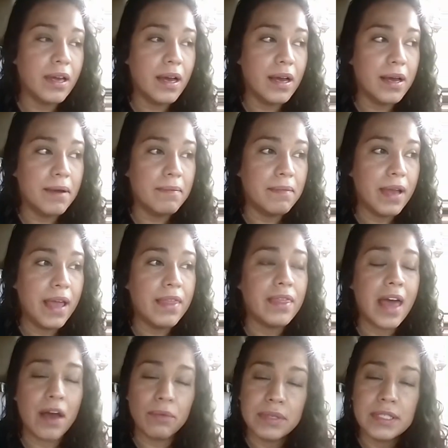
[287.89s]
Um,
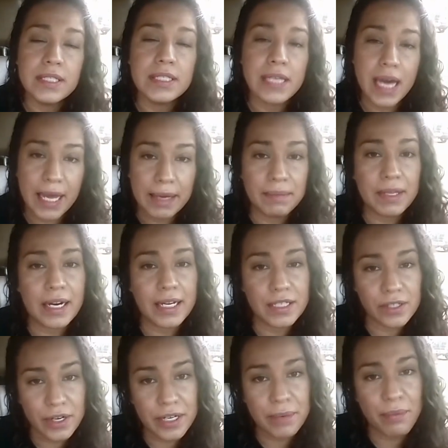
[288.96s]
and that was a time that I
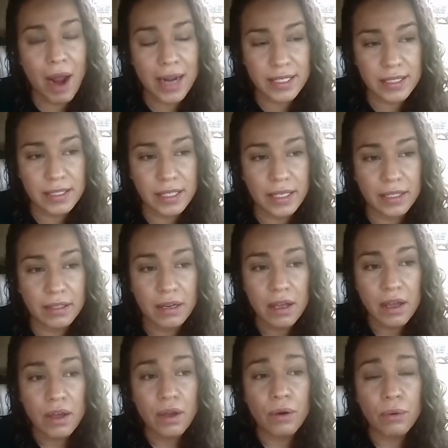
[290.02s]
started practicing
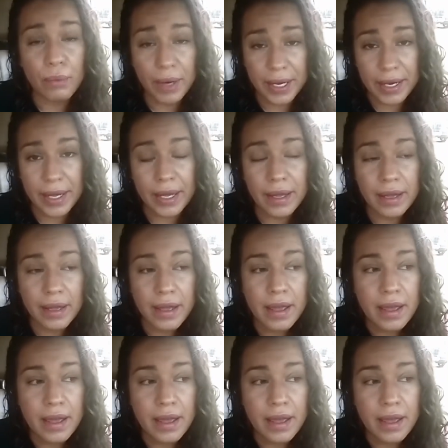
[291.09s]
Wicca.